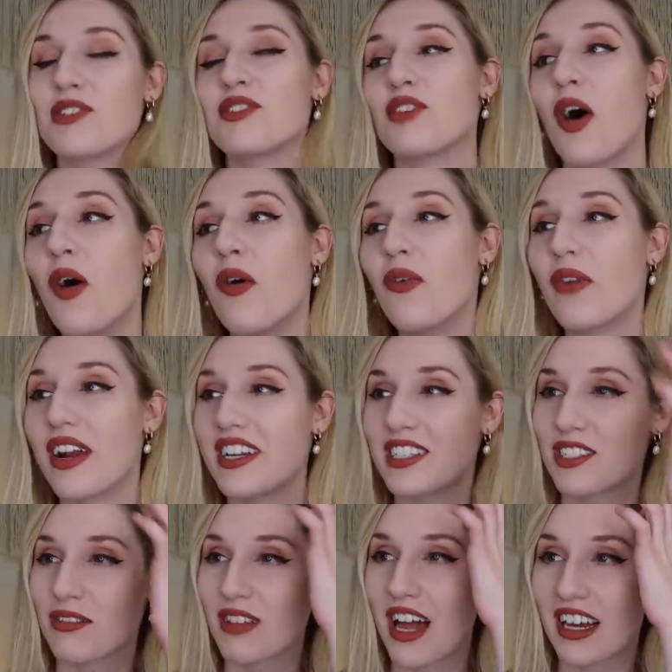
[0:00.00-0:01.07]
so ready
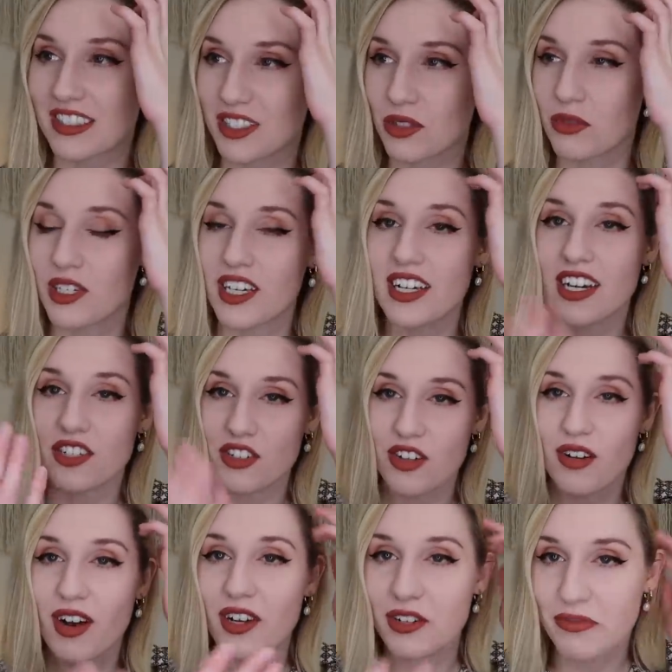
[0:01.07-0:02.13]
to relax this weekend. As you
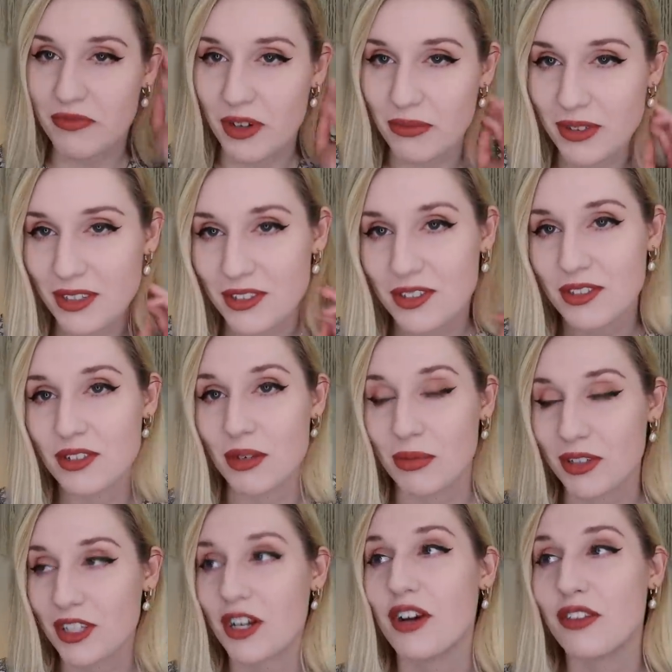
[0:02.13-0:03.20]
know, I film these
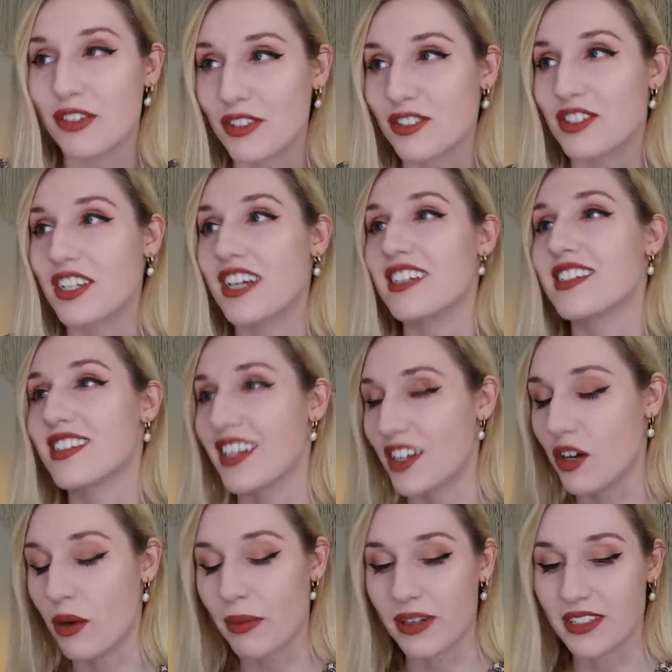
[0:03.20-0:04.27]
typically on Thursdays. They
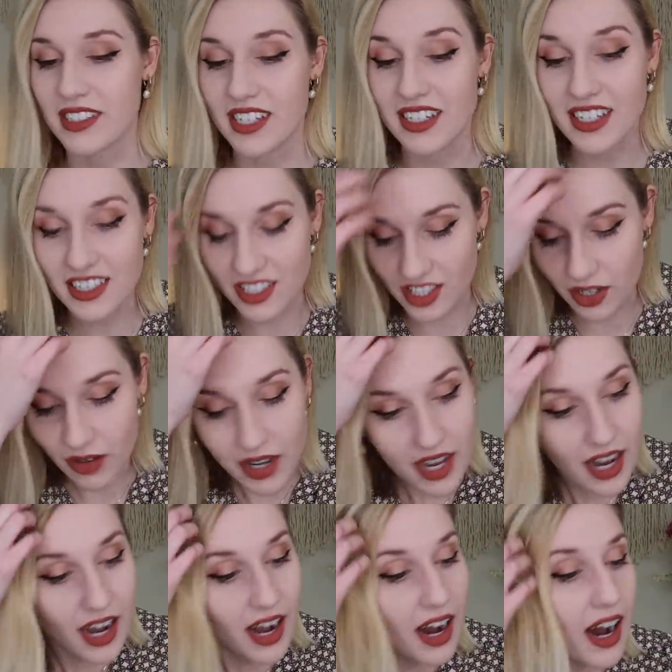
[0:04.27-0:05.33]
go up on Sundays. So
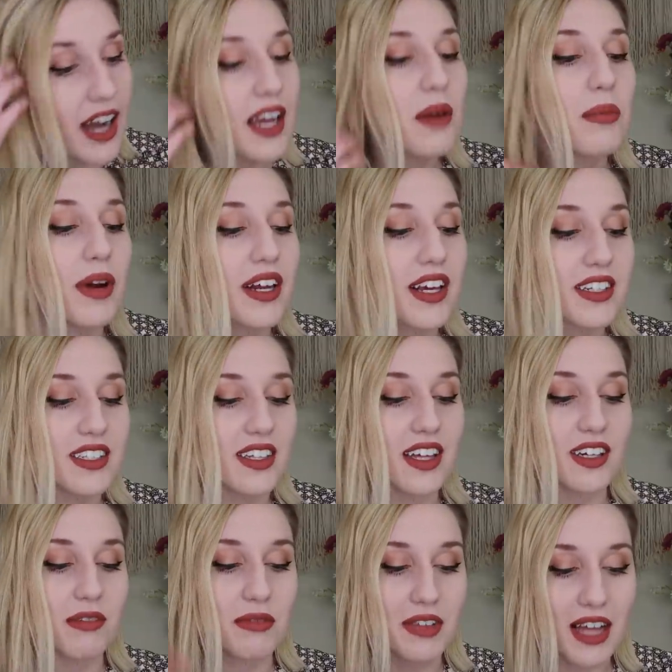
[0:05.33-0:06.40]
I am ready to
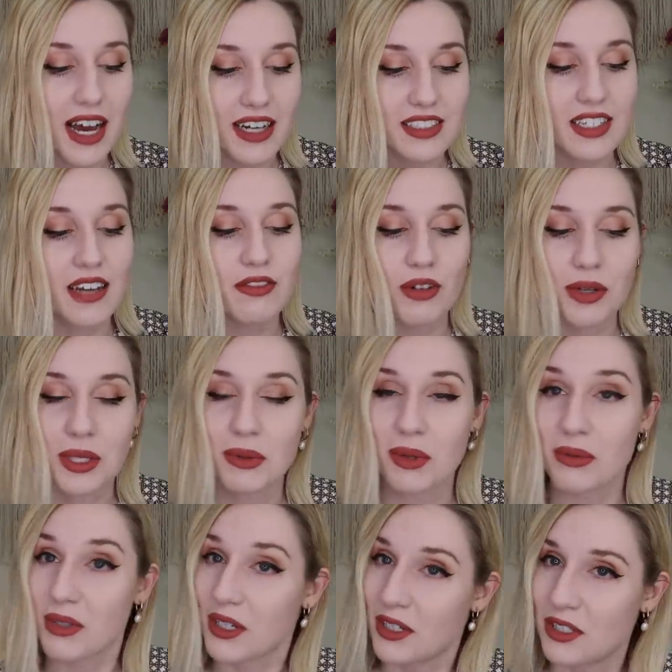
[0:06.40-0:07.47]
like relax. I have no idea what
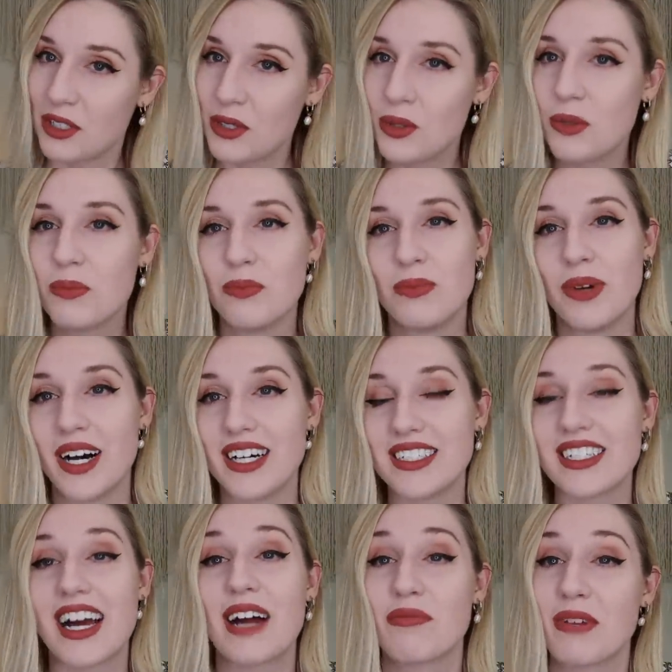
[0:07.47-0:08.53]
I'm gonna do,
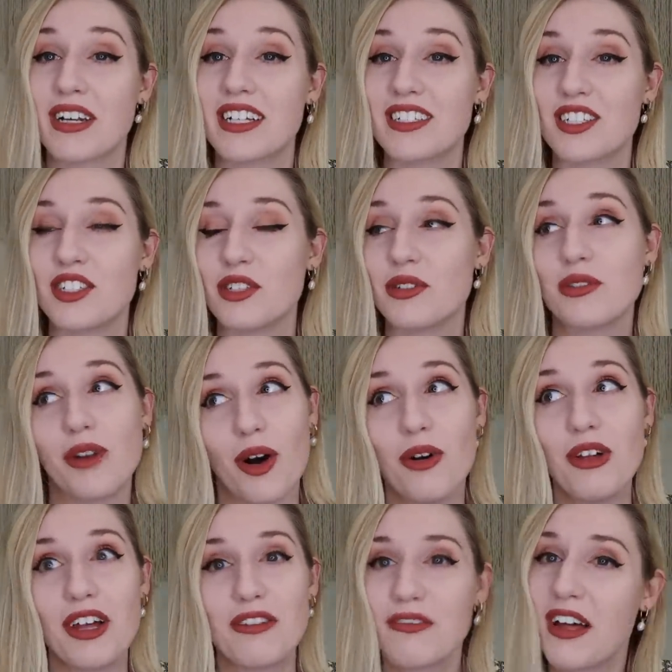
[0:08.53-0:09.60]
but I'm ready to do a whole
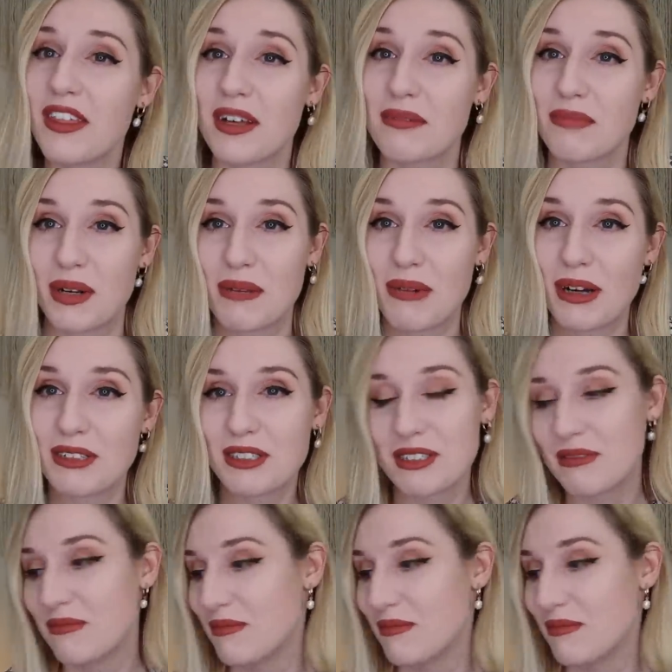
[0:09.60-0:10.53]
lot of nothing pretty much.